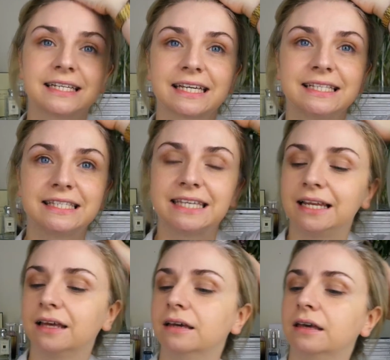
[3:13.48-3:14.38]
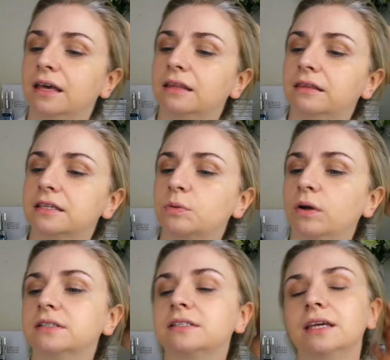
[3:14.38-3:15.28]
concealer. This
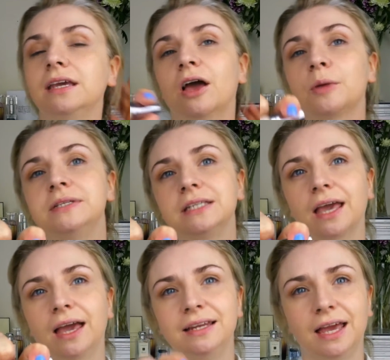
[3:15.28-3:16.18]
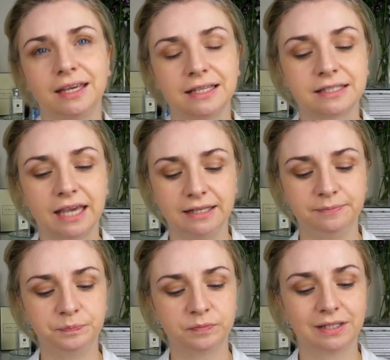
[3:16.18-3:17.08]
one's the Urban Decay Naked Skin.
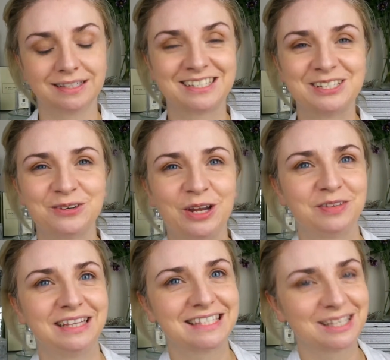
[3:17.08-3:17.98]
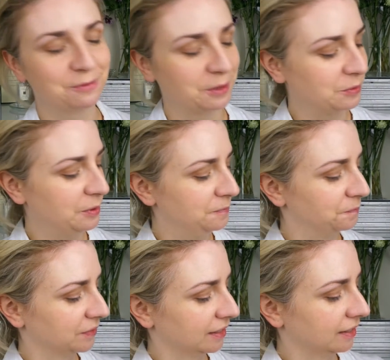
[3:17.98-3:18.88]
Still loving this at the moment.
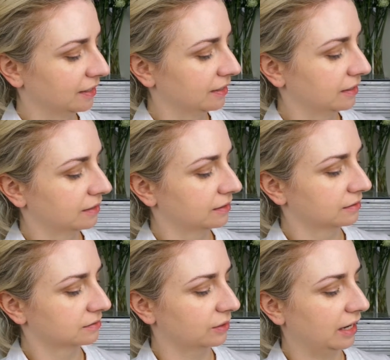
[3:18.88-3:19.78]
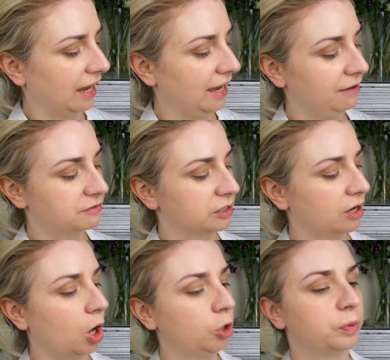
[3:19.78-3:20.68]
So I have
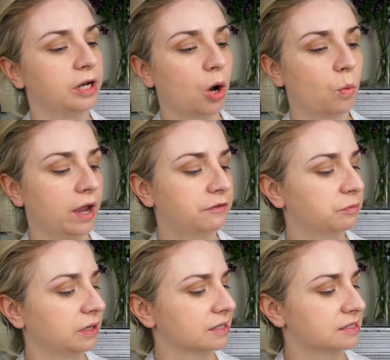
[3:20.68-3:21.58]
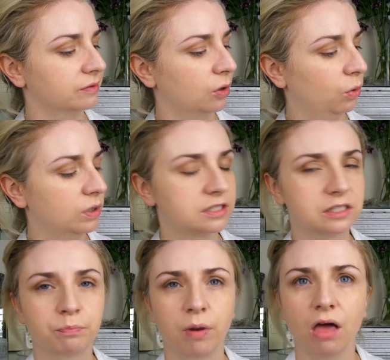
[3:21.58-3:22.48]
to open it away from me because something always
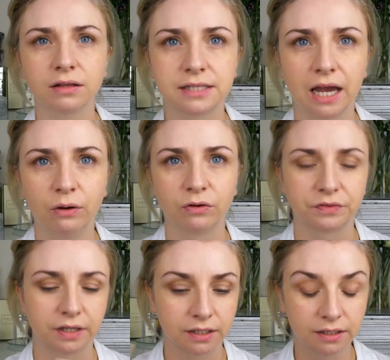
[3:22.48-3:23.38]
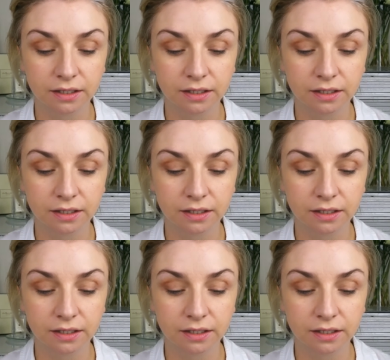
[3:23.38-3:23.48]
splots out of it.